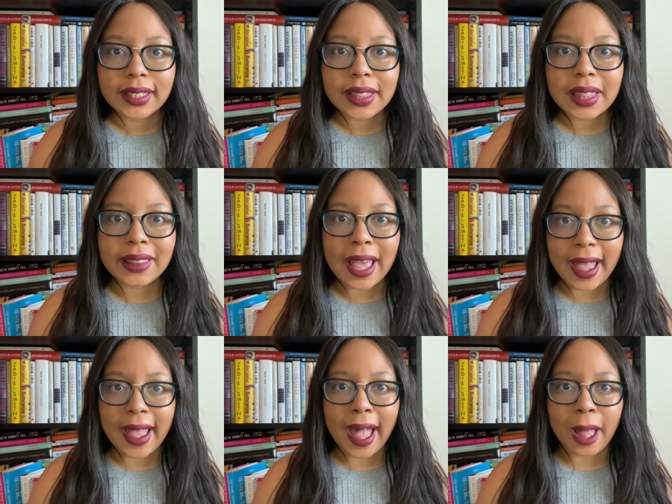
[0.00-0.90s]
That
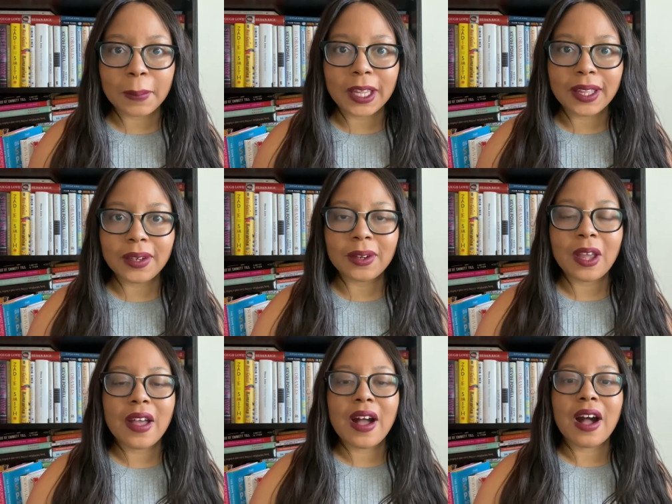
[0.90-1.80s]
happened?
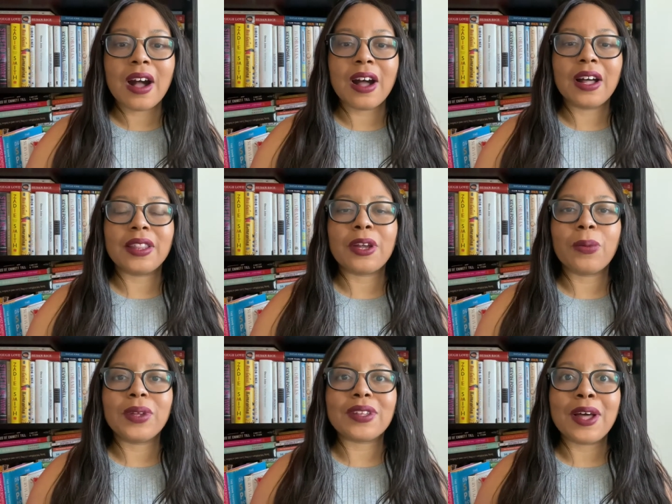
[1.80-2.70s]
Uh, there
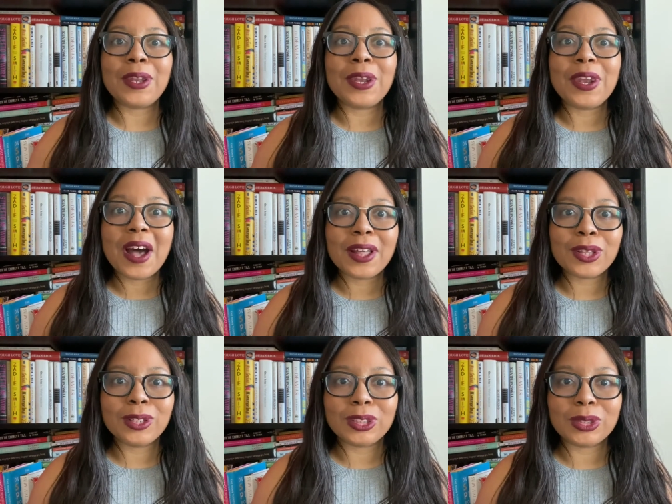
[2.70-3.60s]
was
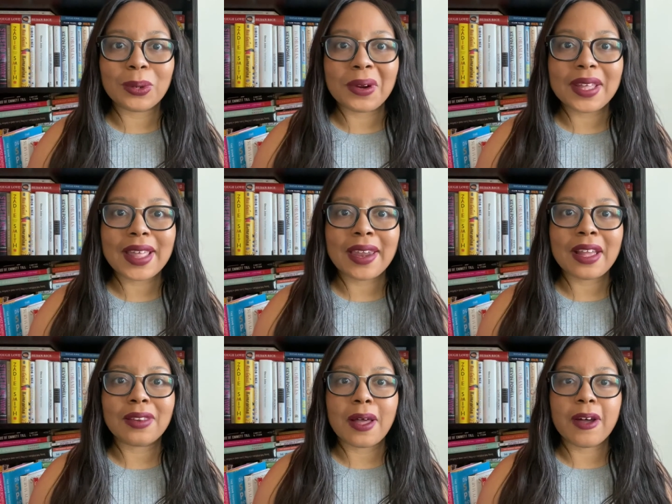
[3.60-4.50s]
another story that I
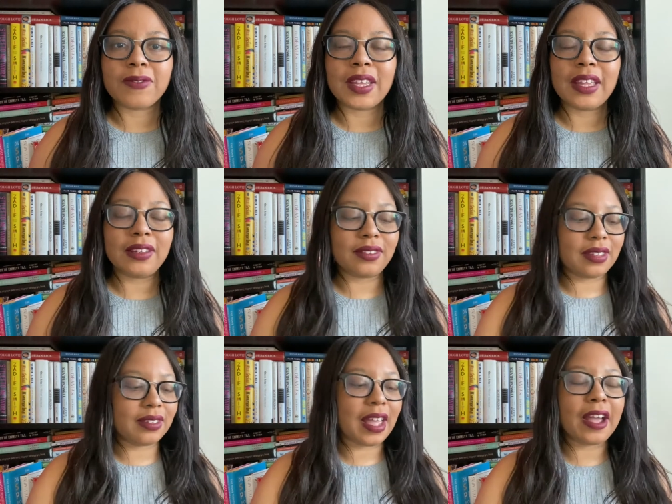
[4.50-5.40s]
loved. It's
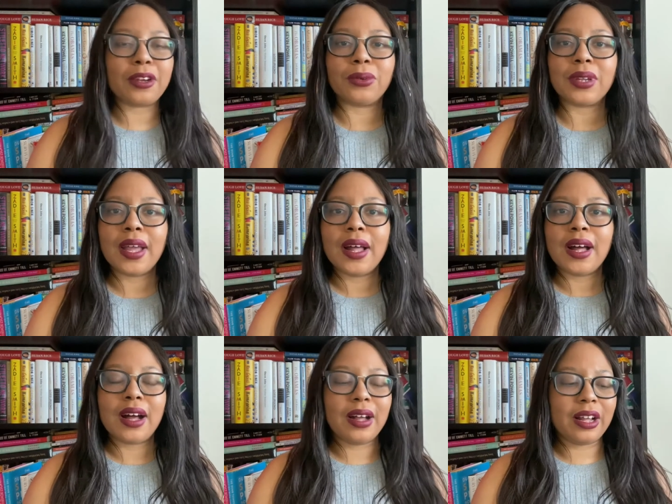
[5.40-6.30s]
entitled,
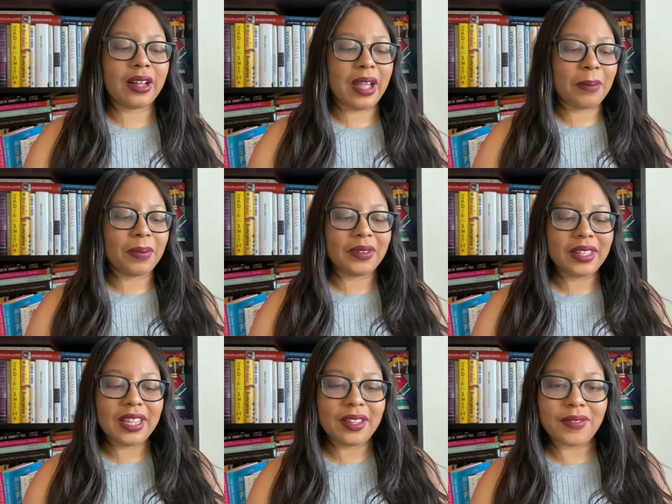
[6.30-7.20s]
uh, I
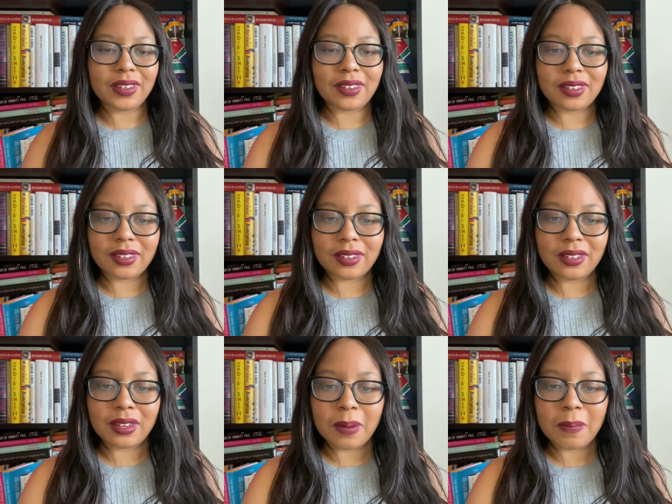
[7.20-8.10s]
believe it's
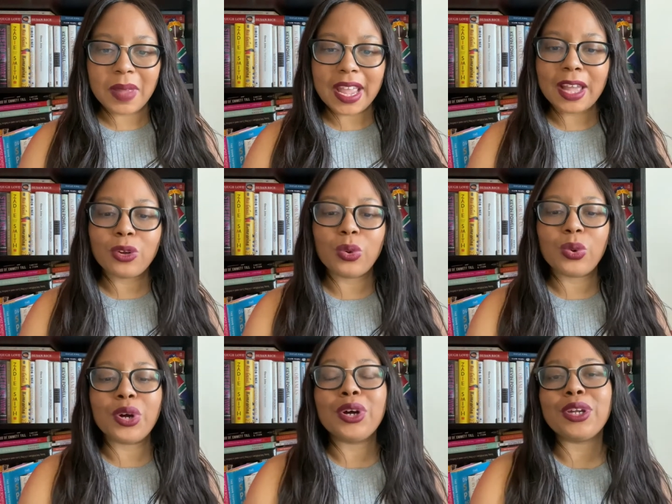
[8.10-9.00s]
The Man Who
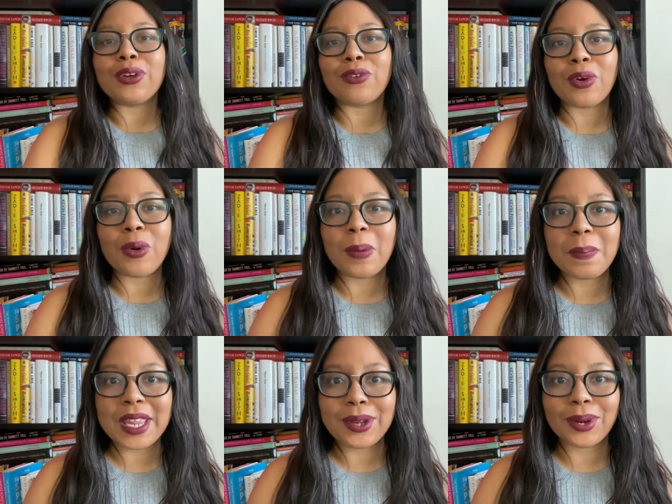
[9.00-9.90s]
Couldn't Grow a
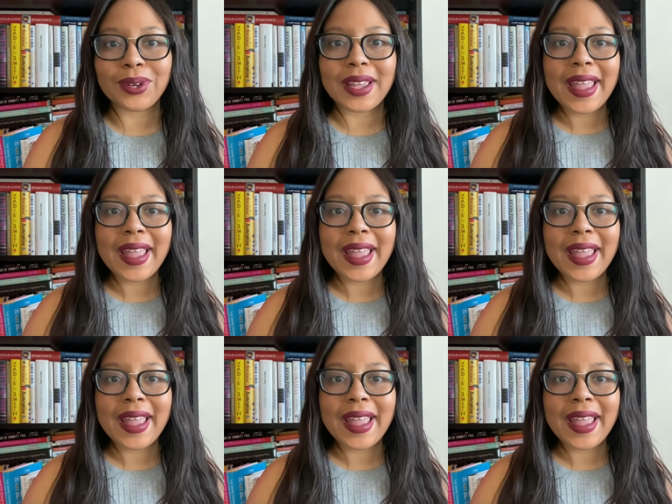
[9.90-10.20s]
Beard.